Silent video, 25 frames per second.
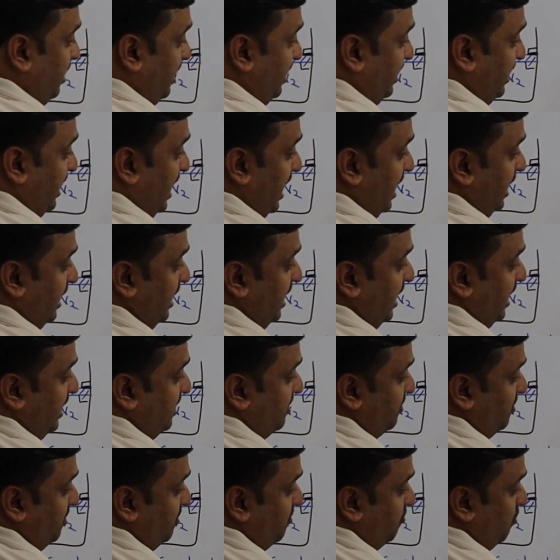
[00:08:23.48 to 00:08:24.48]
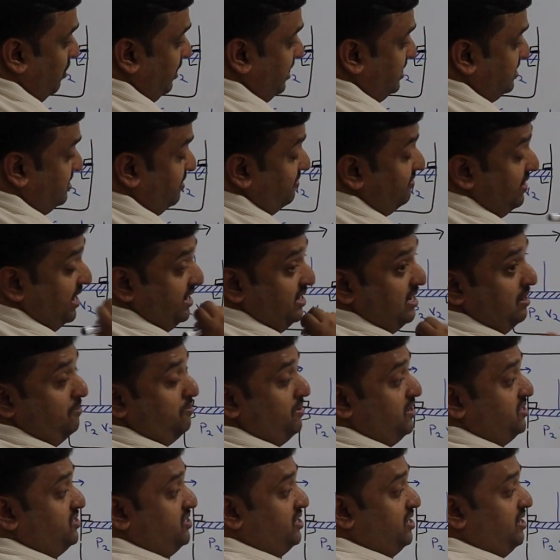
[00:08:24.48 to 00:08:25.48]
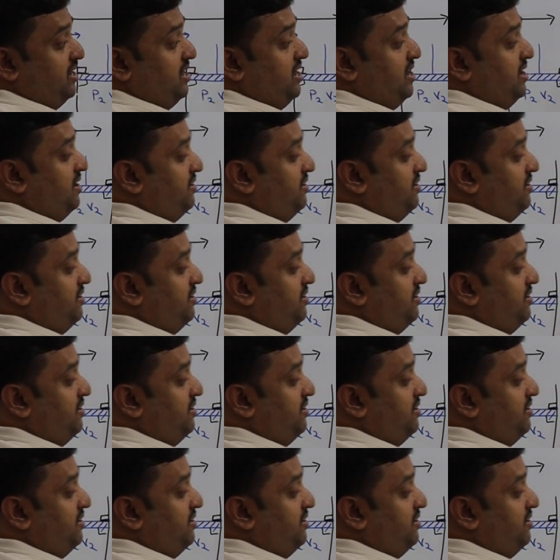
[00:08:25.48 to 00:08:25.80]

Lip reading: can calculate what is the final pressure?